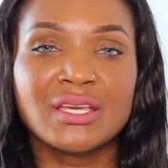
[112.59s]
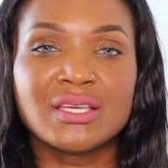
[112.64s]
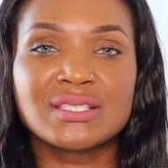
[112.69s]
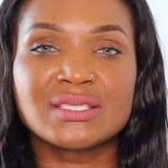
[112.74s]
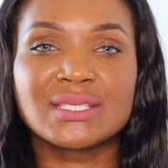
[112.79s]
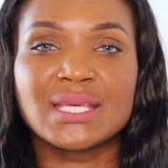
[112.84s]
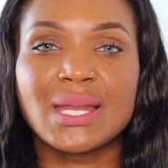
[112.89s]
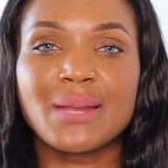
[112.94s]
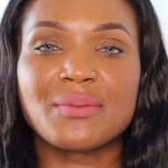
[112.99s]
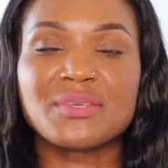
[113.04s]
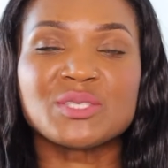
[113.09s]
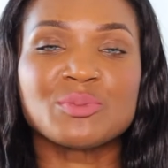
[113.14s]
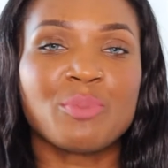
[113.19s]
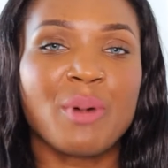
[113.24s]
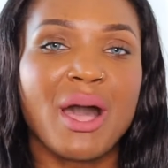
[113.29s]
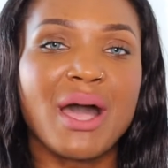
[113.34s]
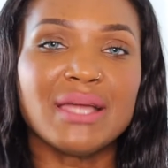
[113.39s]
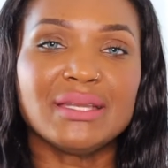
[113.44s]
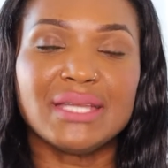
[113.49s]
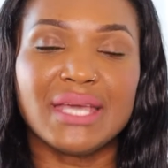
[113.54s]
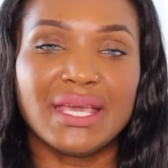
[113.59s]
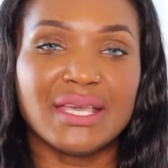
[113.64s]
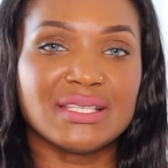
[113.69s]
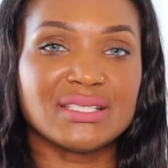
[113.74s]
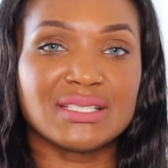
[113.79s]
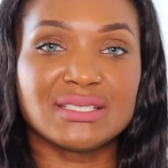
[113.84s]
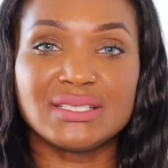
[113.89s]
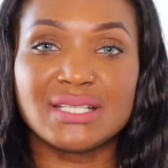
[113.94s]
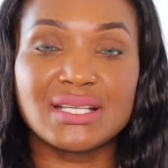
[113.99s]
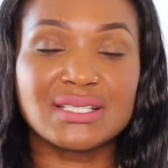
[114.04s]
Set up spa
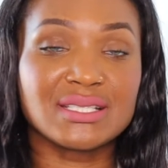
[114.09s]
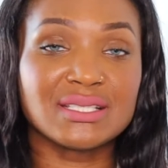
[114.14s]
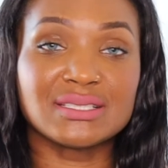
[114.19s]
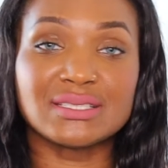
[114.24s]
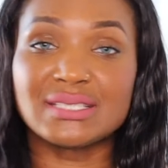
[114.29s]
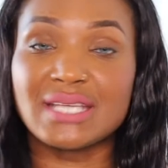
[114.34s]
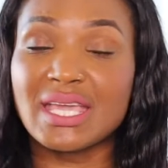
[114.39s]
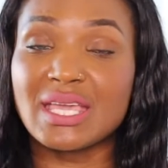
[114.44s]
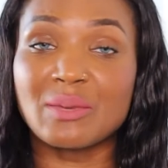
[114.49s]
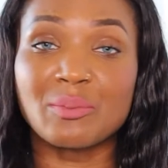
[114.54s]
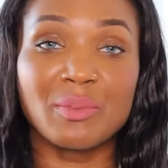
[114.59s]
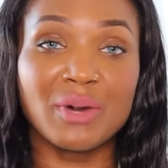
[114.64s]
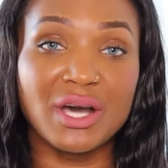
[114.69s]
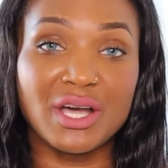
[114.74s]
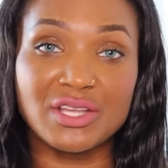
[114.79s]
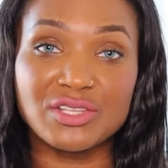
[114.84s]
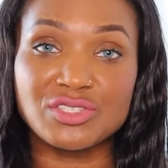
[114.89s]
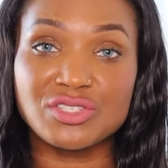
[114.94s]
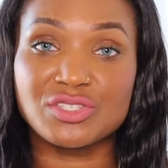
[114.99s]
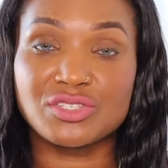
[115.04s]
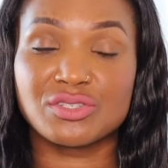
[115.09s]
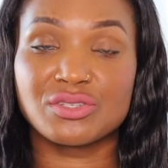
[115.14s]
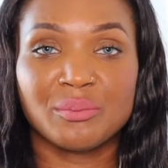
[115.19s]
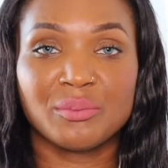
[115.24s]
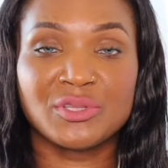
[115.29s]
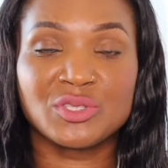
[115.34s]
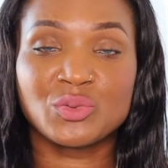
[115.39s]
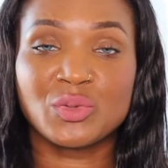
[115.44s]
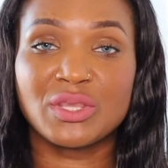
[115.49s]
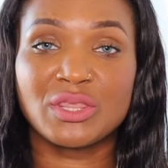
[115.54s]
days. It doesn't take much.
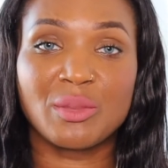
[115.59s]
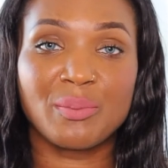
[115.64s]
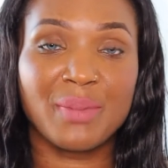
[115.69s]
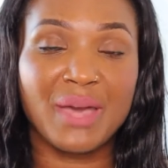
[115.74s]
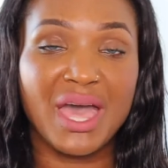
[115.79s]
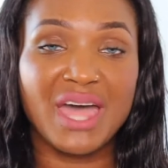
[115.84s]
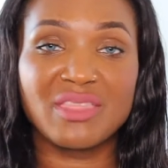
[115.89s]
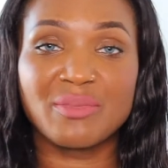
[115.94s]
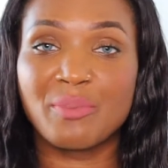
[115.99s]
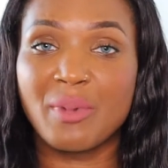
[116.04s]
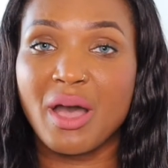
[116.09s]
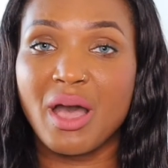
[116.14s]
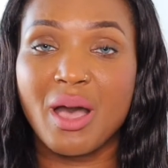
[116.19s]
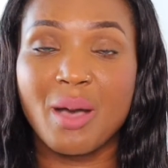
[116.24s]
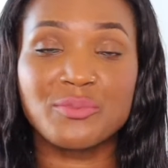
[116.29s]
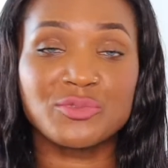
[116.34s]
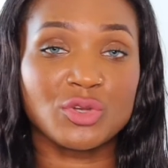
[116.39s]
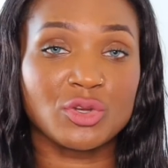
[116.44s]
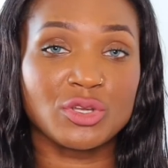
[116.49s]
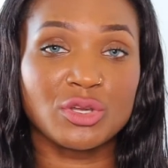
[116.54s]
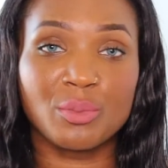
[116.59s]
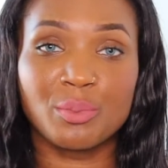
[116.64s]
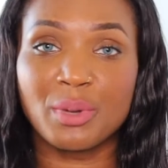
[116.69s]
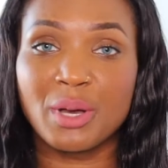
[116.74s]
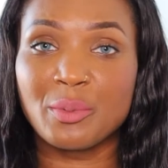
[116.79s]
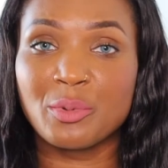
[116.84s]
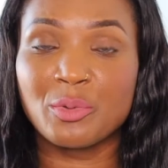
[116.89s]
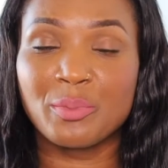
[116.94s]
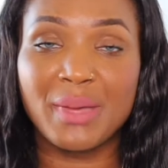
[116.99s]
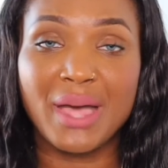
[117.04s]
Between the bath bombs or your
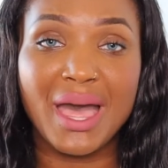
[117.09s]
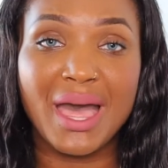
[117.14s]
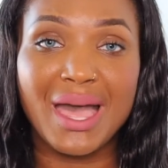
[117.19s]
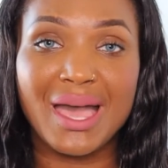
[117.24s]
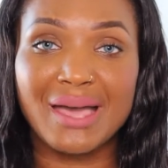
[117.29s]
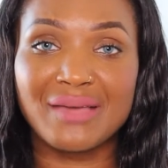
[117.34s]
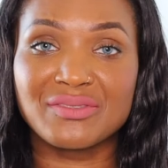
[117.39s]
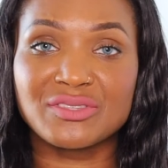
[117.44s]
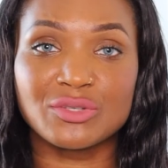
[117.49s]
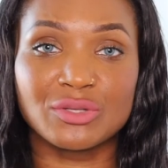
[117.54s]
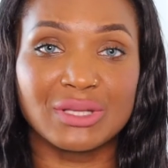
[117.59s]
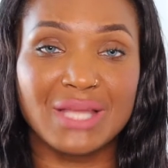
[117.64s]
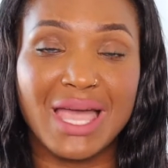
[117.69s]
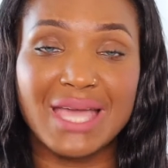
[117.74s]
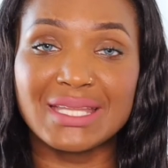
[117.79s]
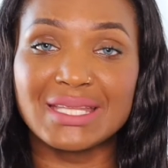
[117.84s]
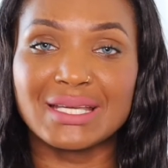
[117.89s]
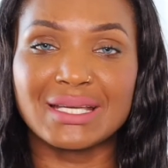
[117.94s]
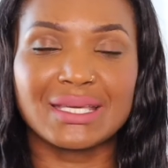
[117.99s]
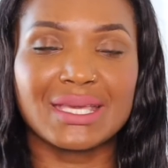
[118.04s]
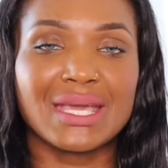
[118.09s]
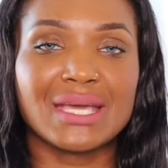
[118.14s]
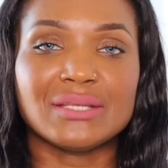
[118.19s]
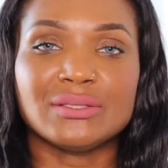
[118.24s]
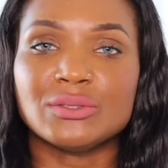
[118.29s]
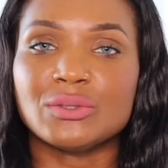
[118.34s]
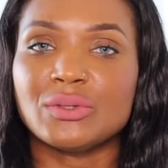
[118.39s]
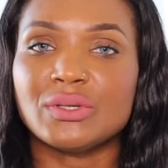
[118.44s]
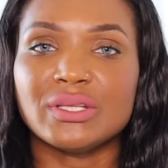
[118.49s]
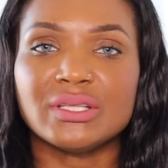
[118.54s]
bubble baths or lighting a
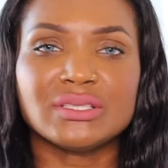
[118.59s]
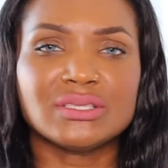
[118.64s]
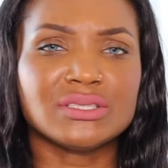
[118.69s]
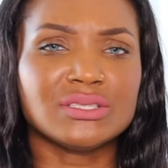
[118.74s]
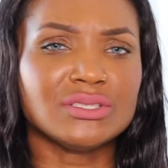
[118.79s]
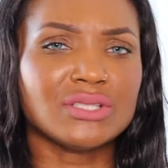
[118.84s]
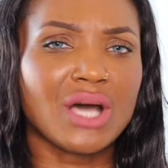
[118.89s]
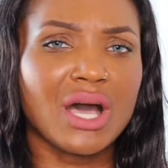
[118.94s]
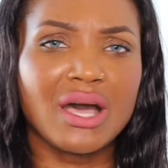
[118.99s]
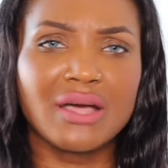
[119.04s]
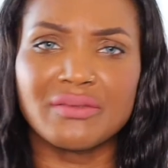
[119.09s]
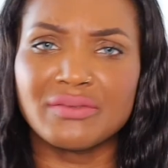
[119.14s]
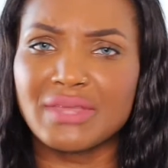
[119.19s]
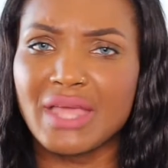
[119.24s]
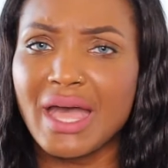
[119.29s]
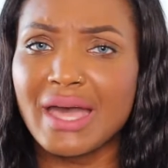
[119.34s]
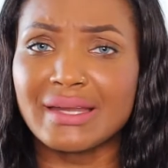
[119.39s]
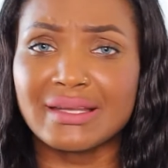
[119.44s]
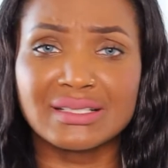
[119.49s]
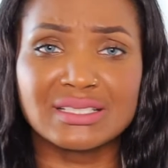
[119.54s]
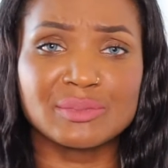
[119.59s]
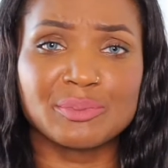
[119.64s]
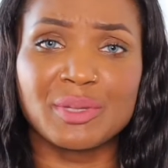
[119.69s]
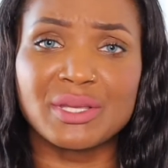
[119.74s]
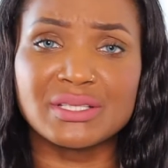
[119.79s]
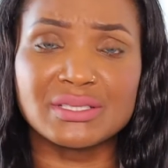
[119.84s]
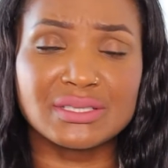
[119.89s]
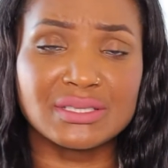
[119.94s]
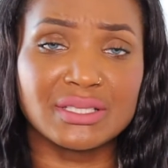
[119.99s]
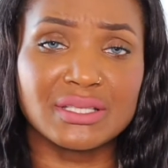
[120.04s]
candle, it's not that
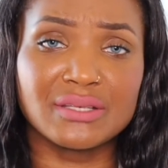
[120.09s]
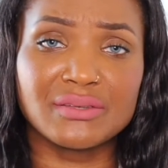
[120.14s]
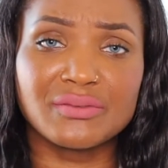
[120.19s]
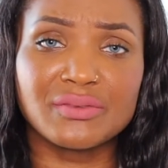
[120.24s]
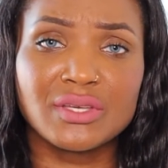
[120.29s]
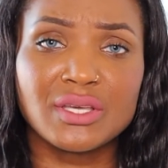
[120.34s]
expensive